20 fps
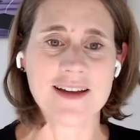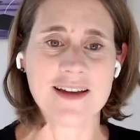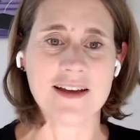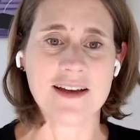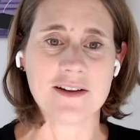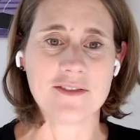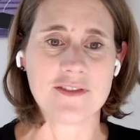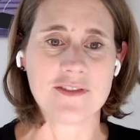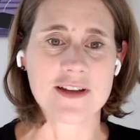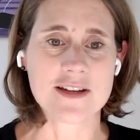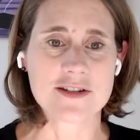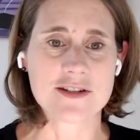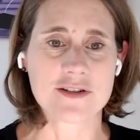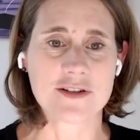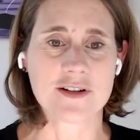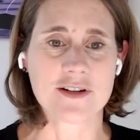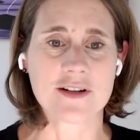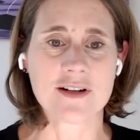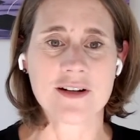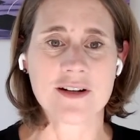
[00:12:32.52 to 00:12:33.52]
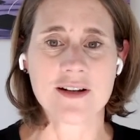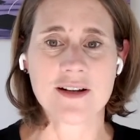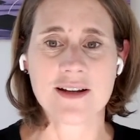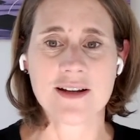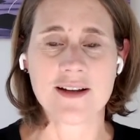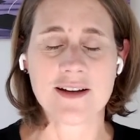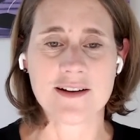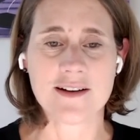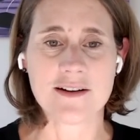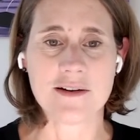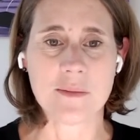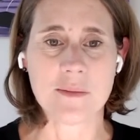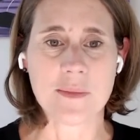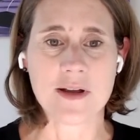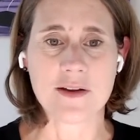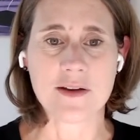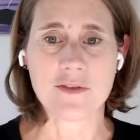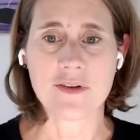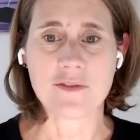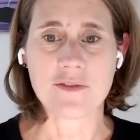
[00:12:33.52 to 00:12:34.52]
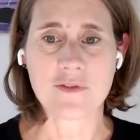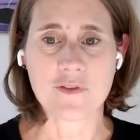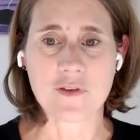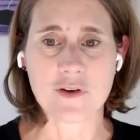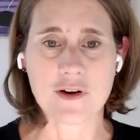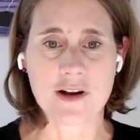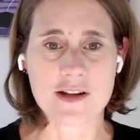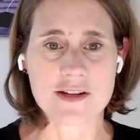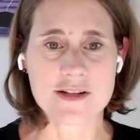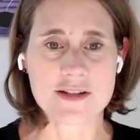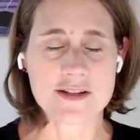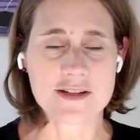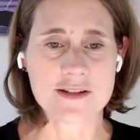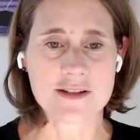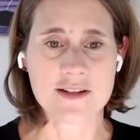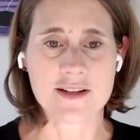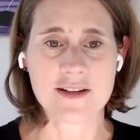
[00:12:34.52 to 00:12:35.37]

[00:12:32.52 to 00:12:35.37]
investor, and for us